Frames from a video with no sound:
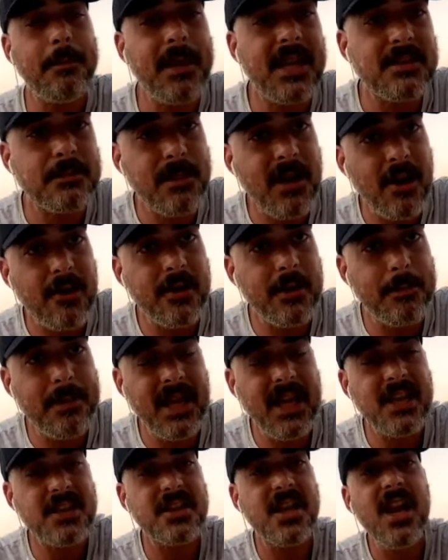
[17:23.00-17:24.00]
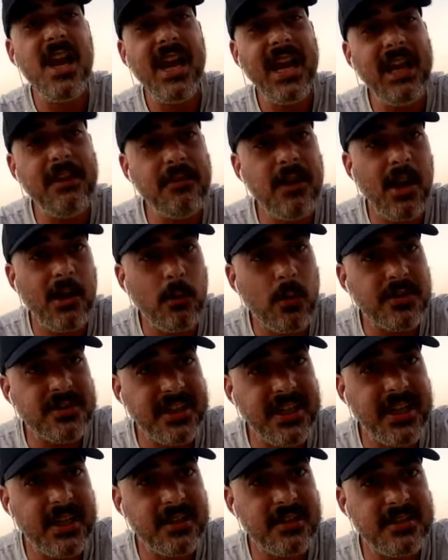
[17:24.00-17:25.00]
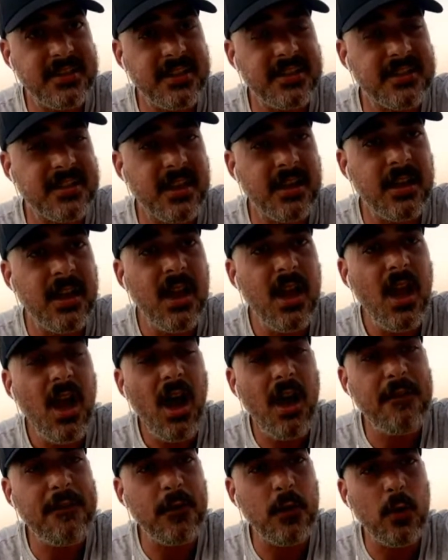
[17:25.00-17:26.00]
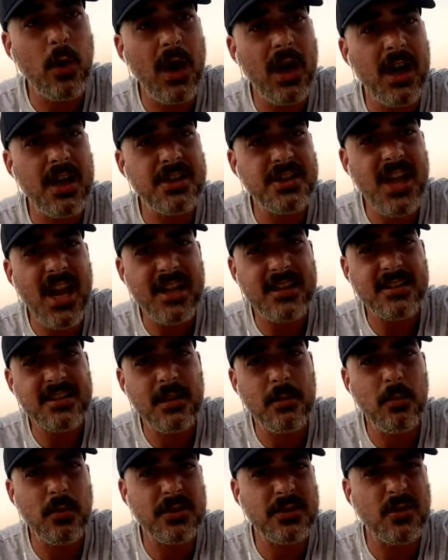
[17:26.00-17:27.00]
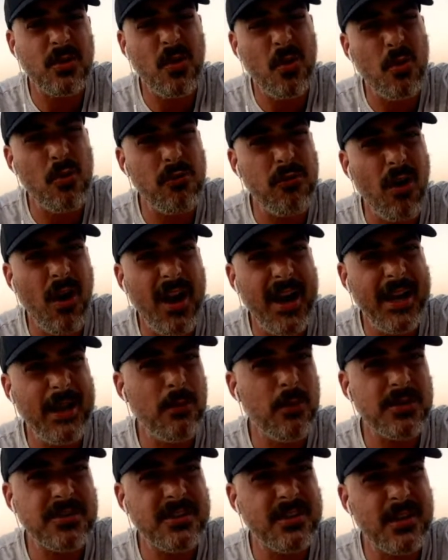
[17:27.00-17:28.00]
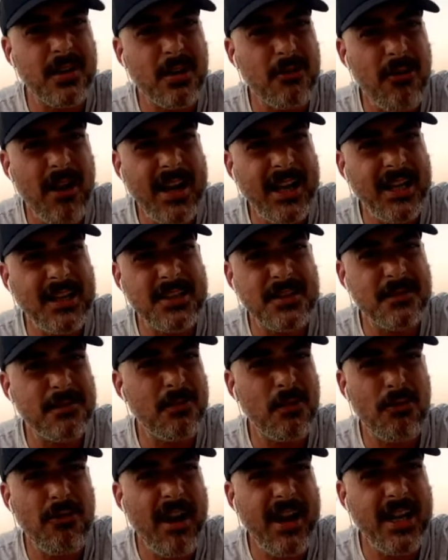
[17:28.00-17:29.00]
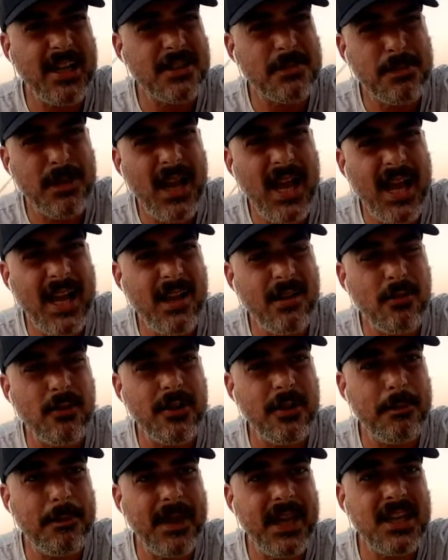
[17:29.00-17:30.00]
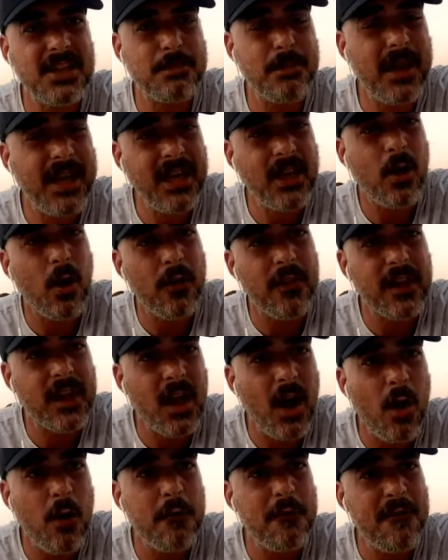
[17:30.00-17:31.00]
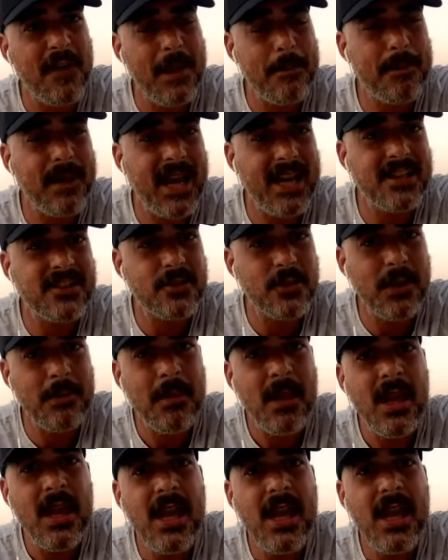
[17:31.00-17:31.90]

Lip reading: best player on the pitch, even though he was inconsistent. I thought Jackson was all right. He wasn't the greatest player on the pitch, but he got the goal, fair play to him.